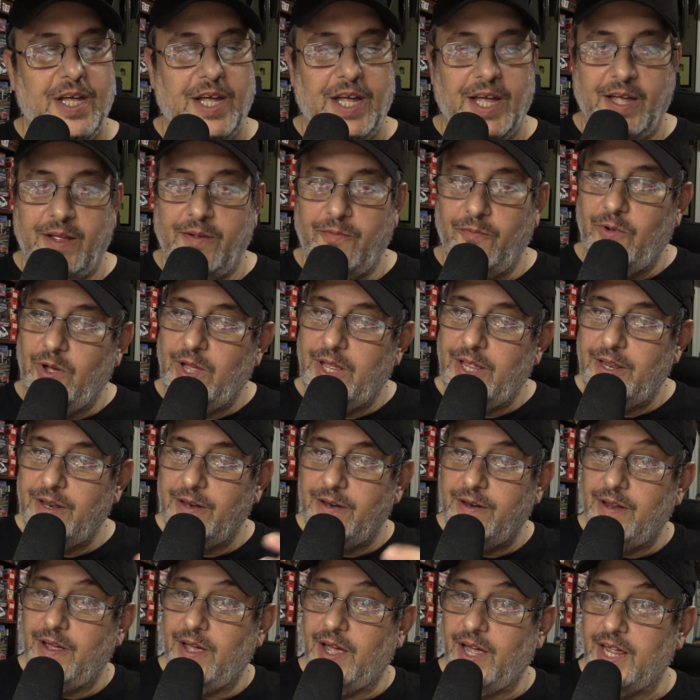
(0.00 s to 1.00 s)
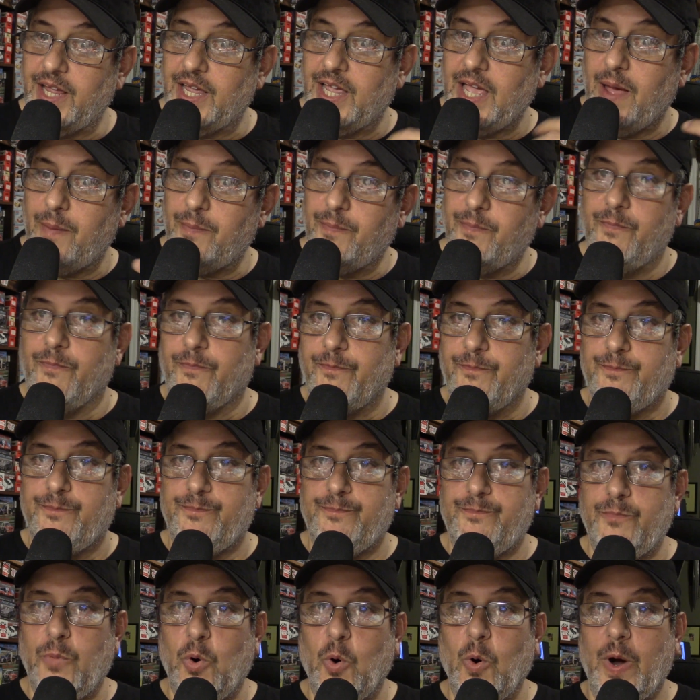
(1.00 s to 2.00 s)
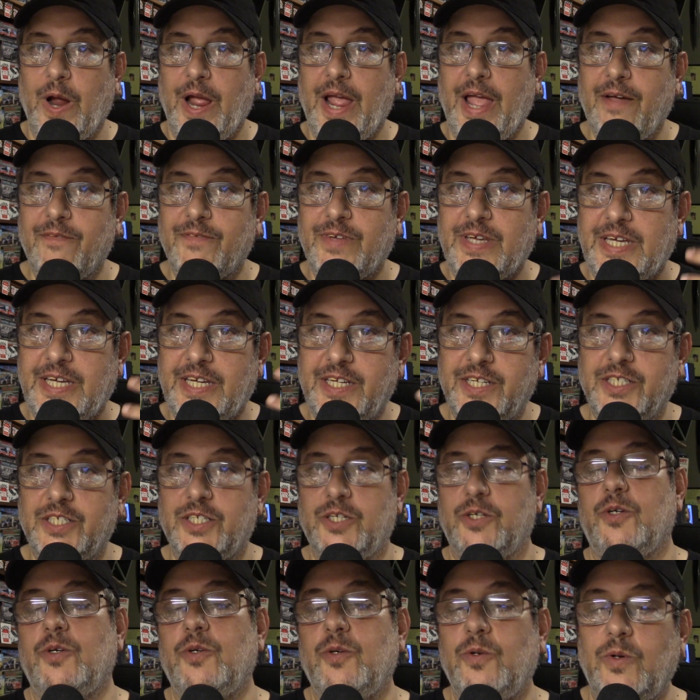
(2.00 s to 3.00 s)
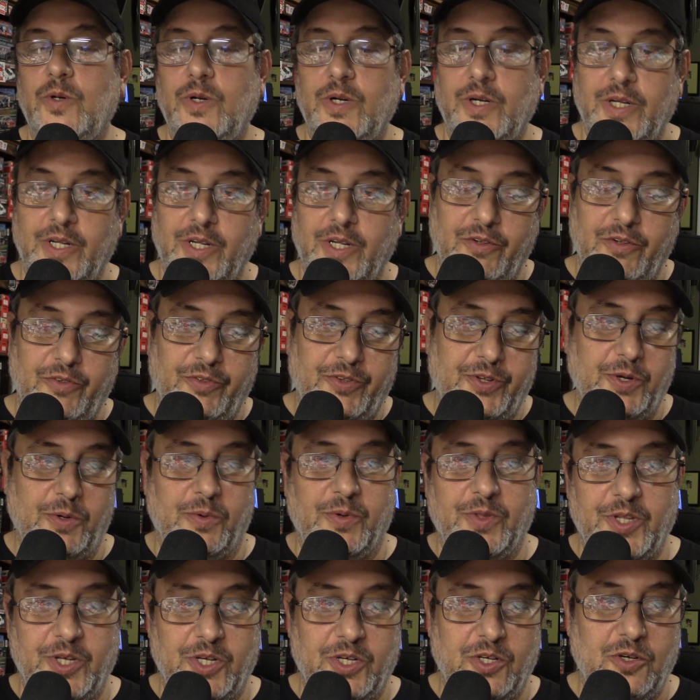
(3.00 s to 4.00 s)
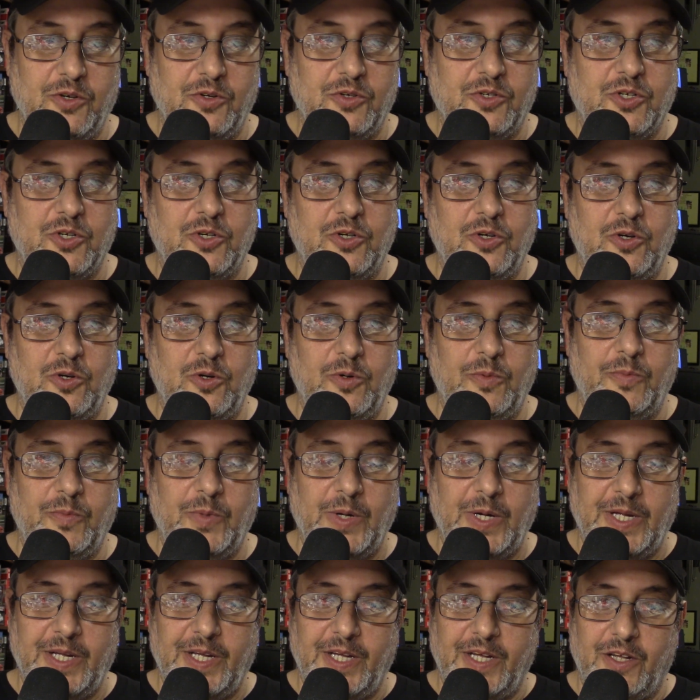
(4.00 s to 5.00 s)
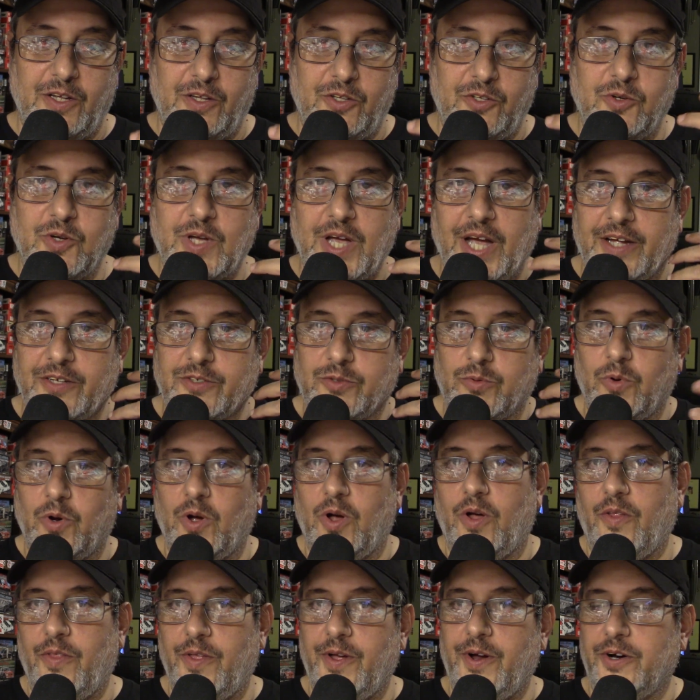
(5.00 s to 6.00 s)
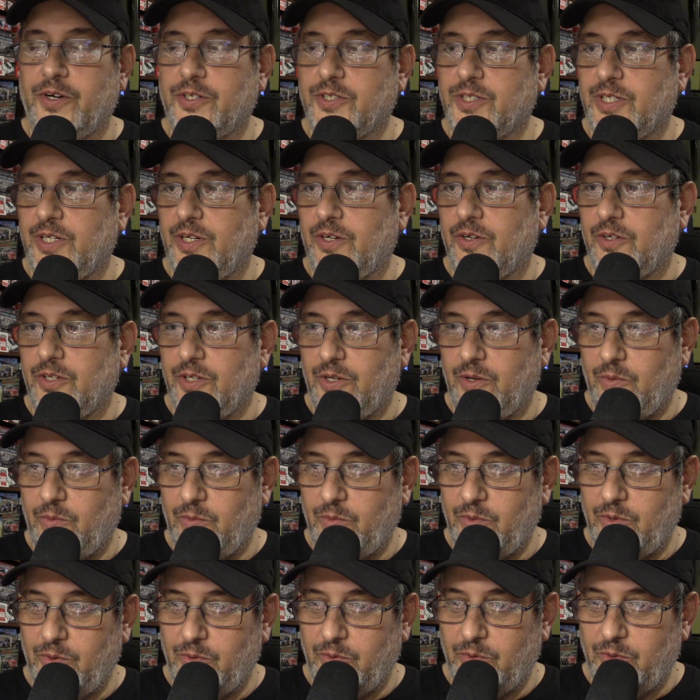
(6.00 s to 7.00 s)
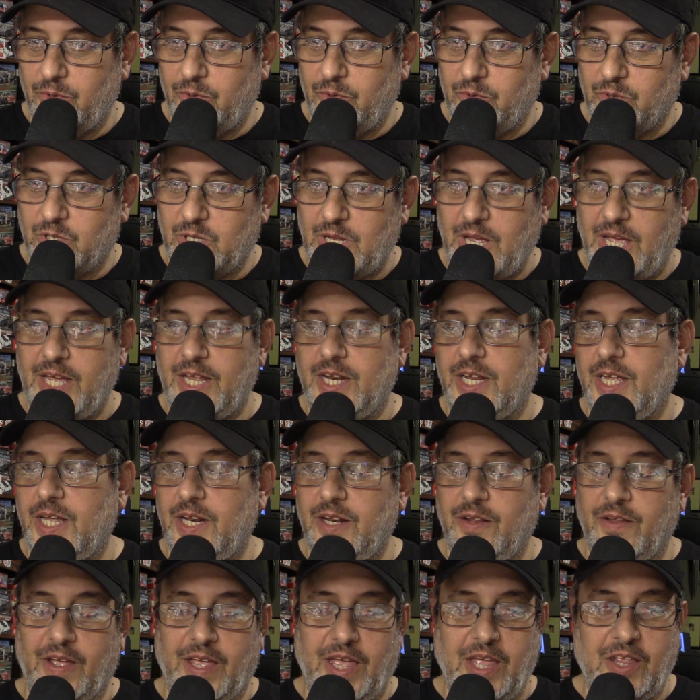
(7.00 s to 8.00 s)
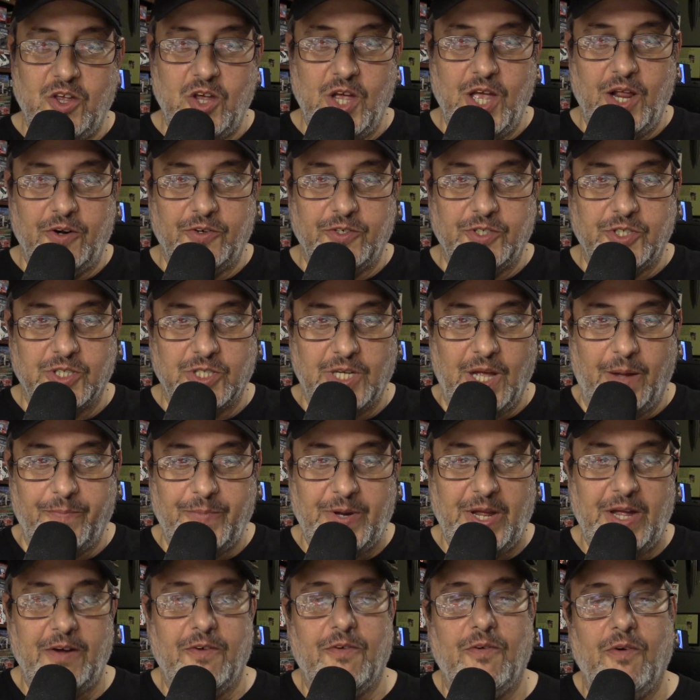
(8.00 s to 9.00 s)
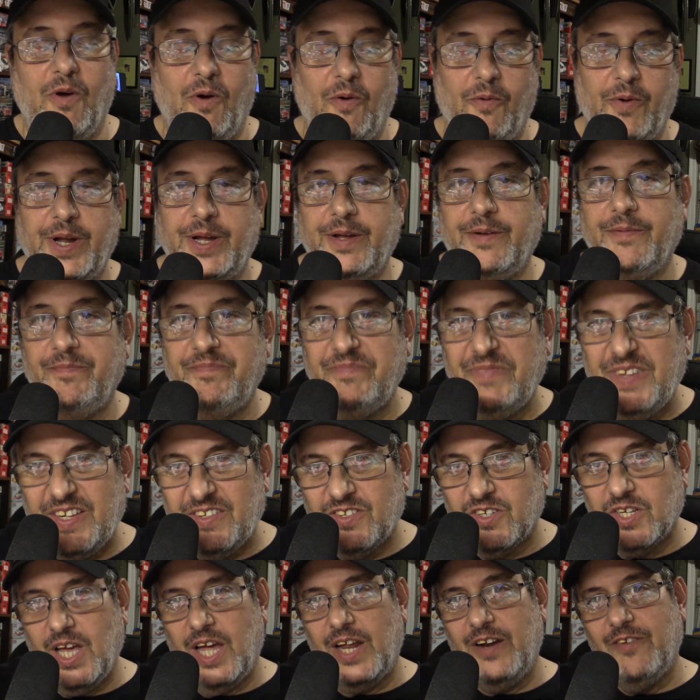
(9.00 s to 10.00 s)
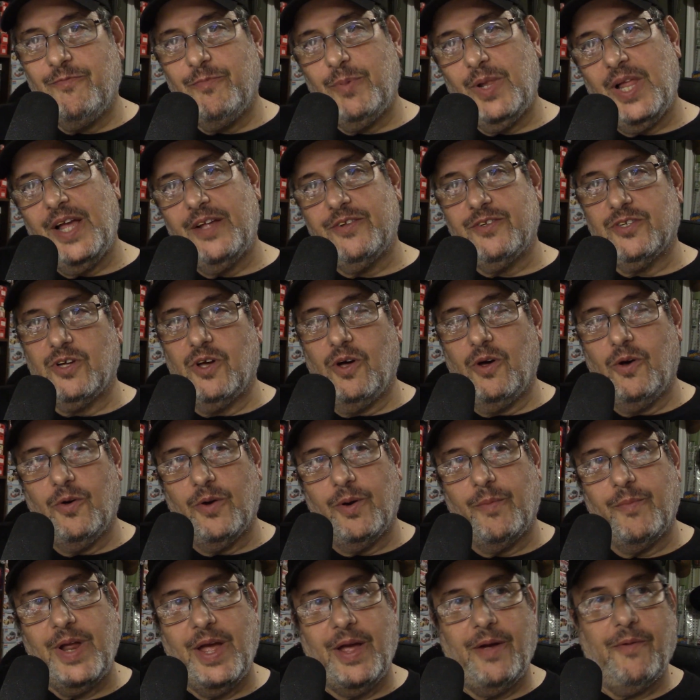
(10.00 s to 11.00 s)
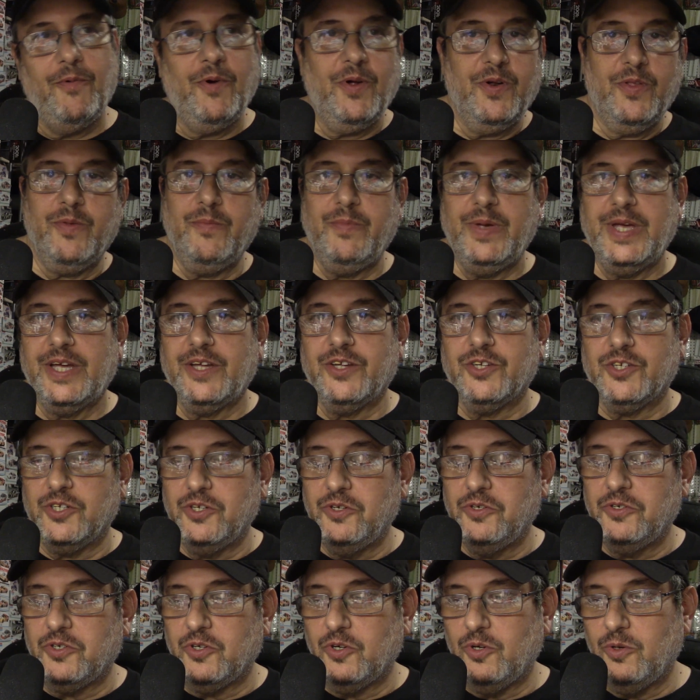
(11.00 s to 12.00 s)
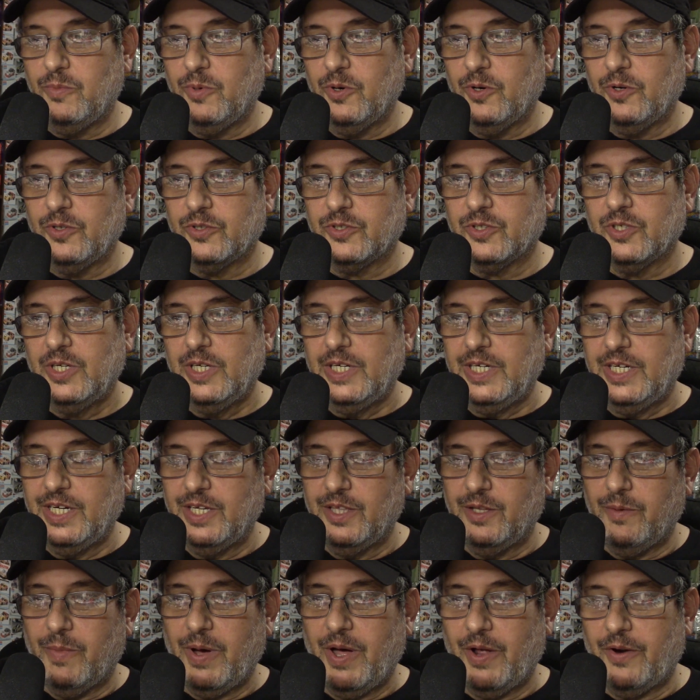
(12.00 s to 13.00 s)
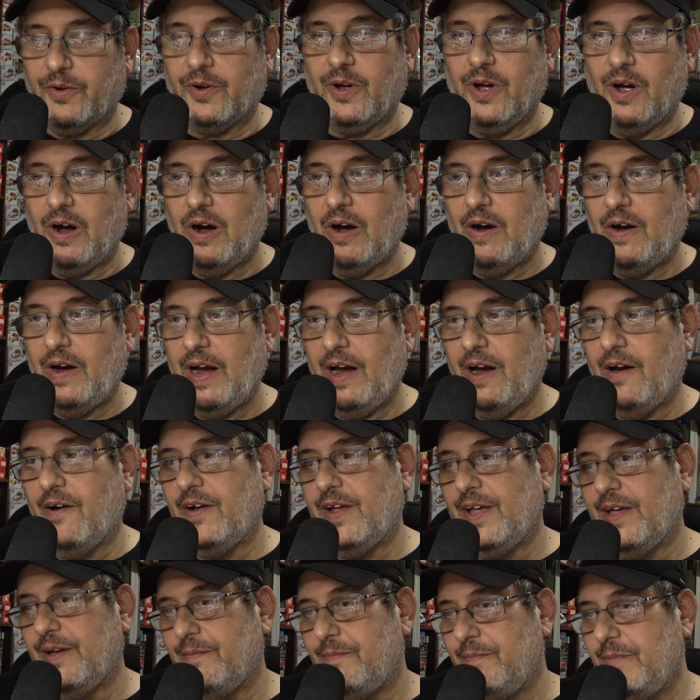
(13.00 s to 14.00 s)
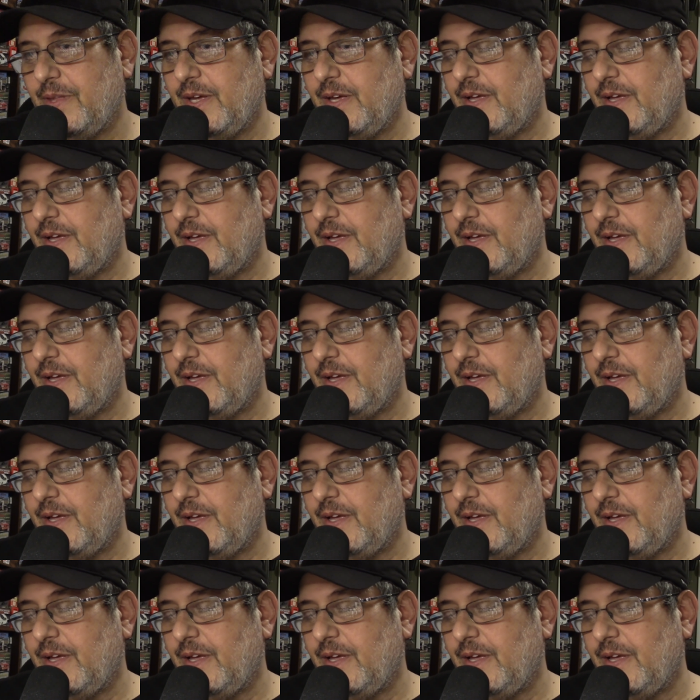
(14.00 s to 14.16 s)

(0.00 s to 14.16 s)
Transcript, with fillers: And when I got more heavy into doing the YouTube, you guys were all there still. You stayed in. The channel just kept on growing. It's kind of plateaued. I'm not one of the biggest YouTubers in the model car area.